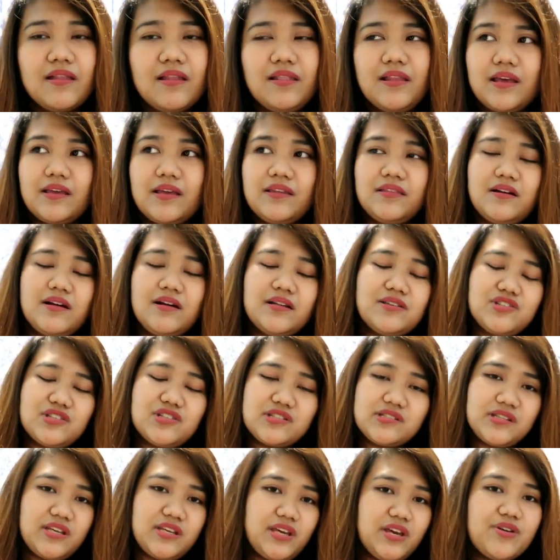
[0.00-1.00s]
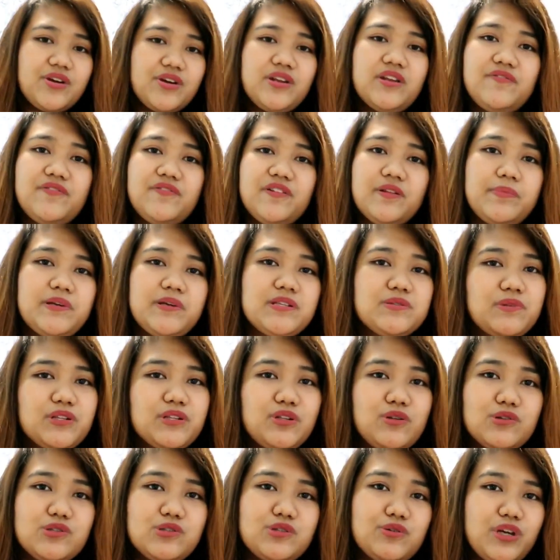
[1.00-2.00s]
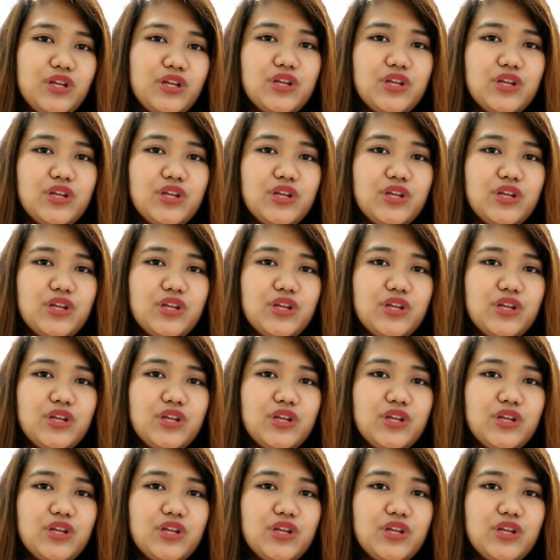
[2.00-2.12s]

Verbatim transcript: like not just here in the Philippines but also